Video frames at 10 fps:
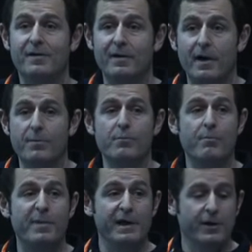times
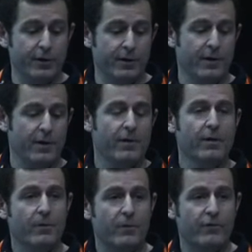bigger
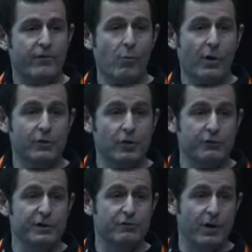from one
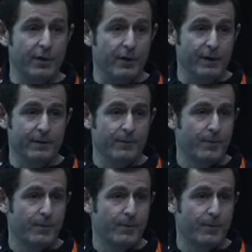country to another.